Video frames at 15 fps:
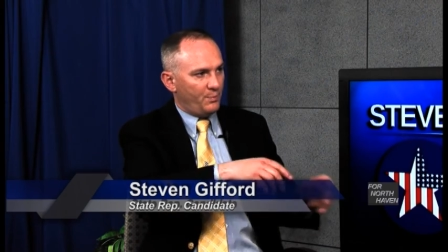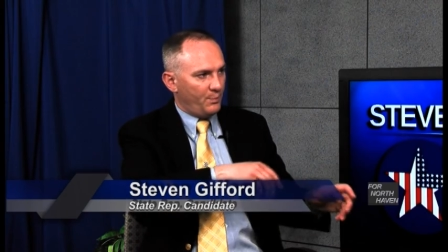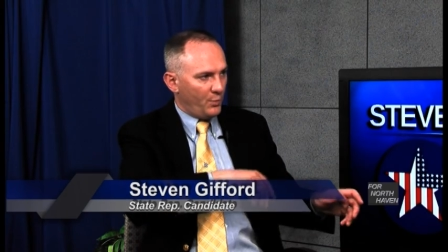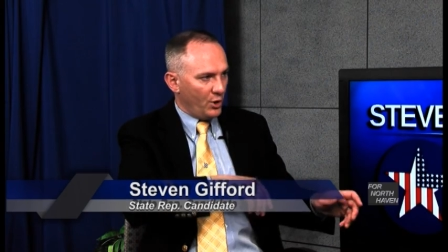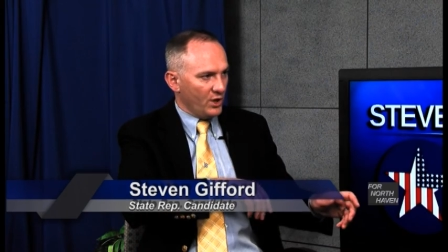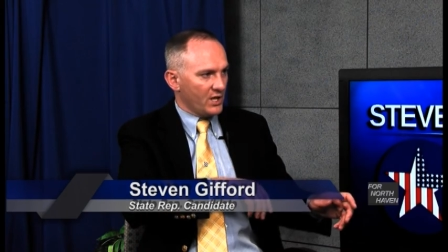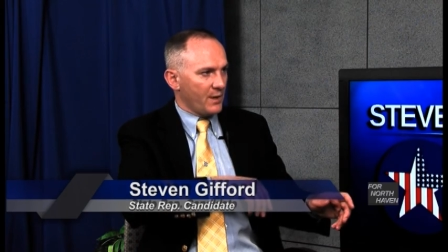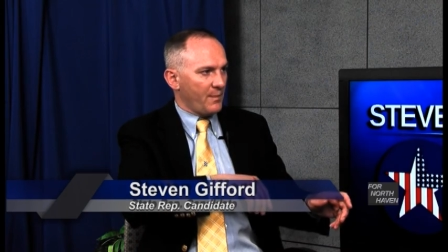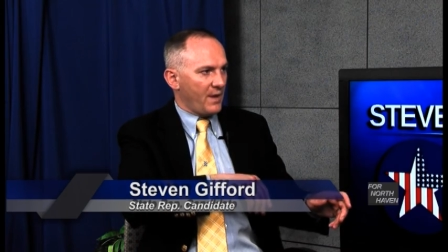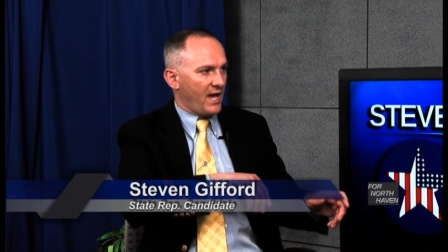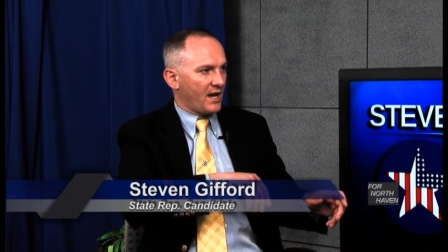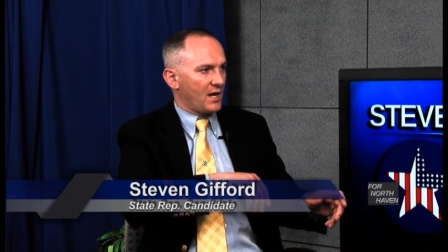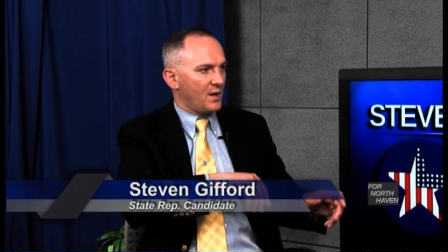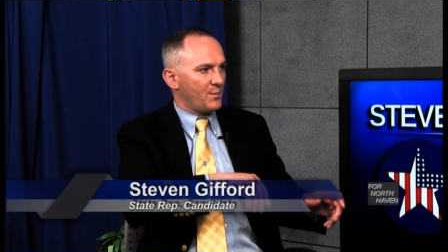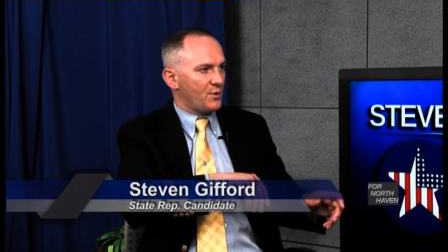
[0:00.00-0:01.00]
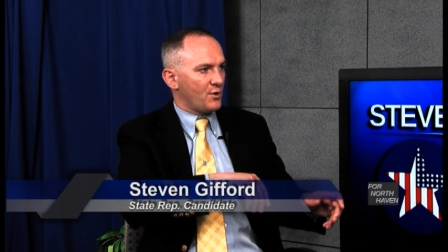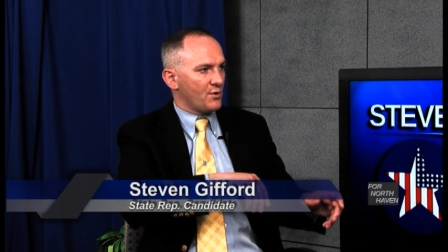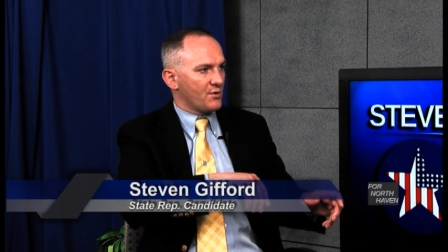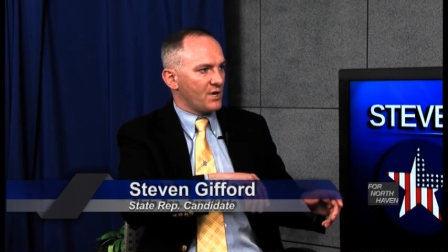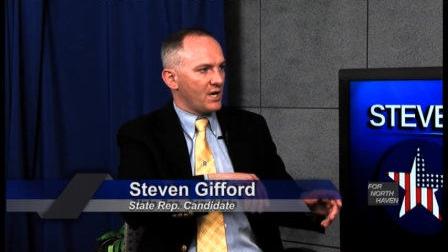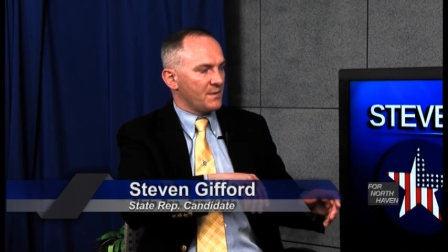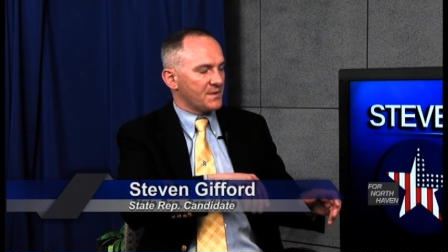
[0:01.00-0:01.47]
pulling back on
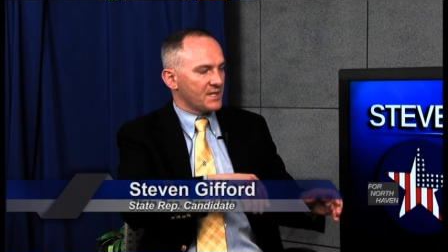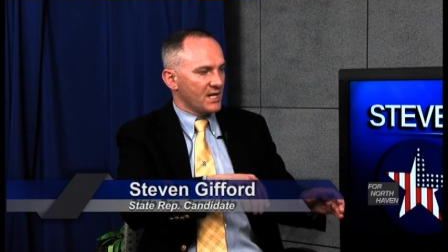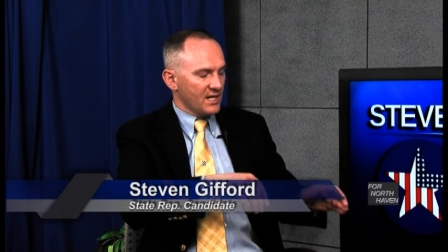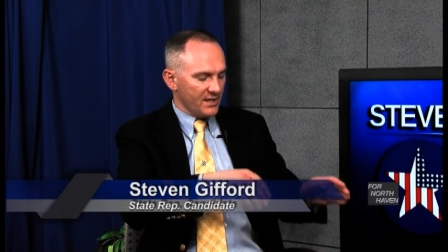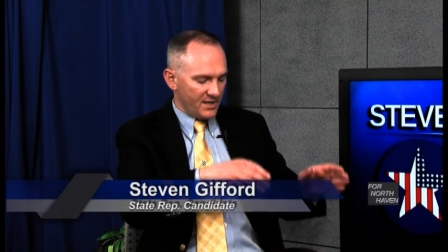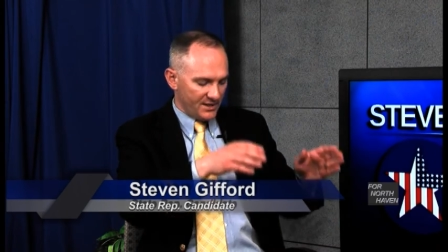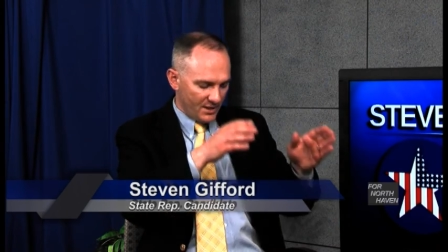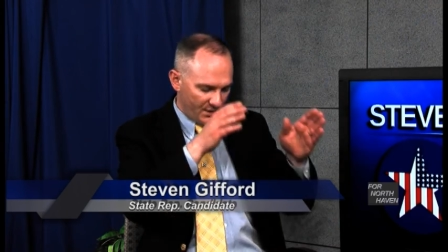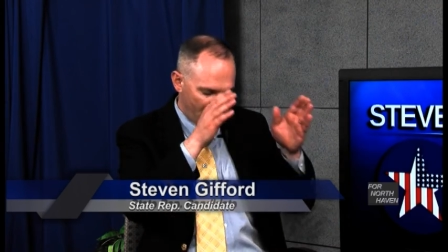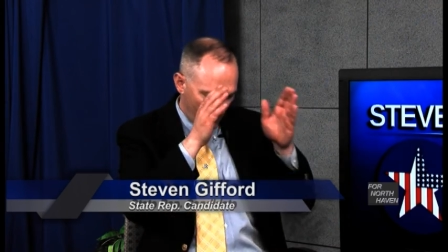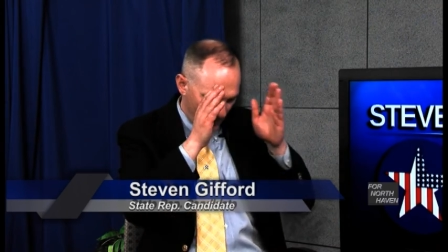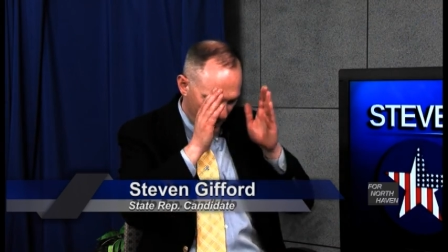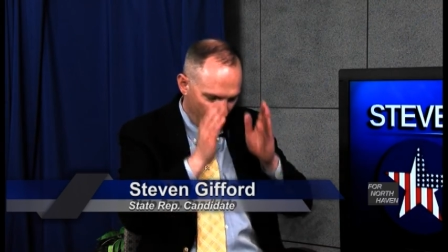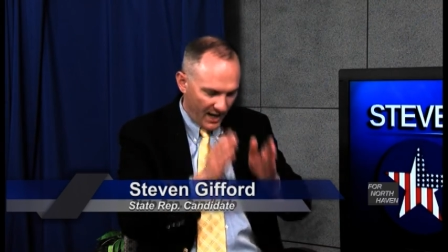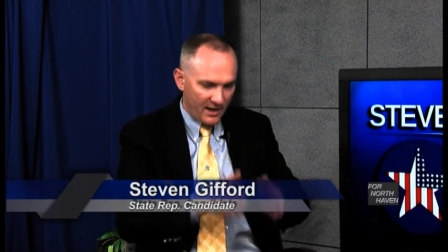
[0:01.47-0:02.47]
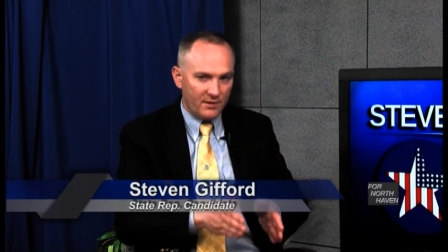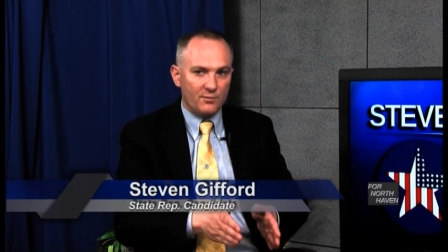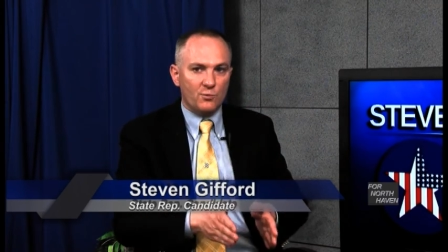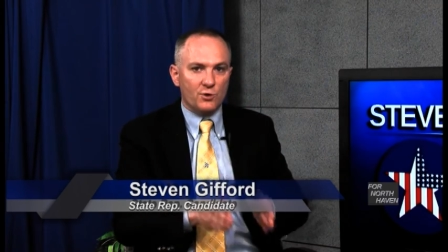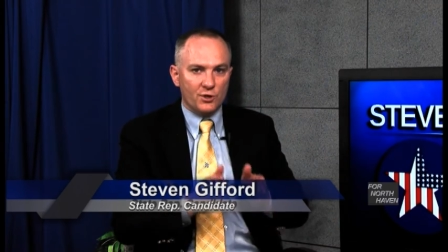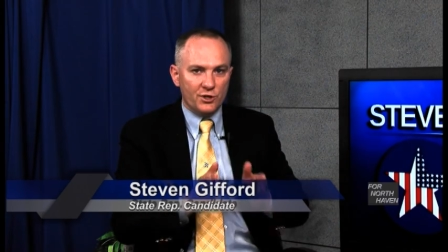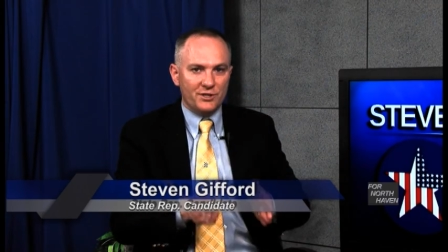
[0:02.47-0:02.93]
programs. And say, okay, we got it,
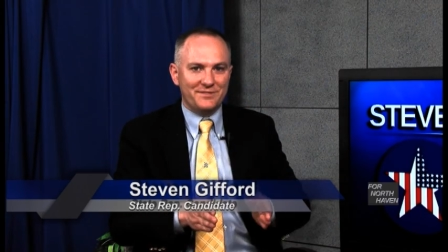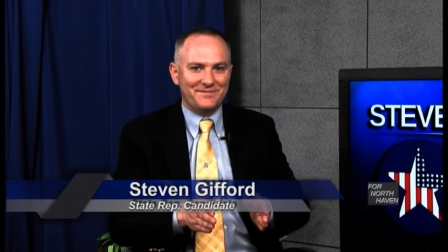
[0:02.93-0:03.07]
we're good.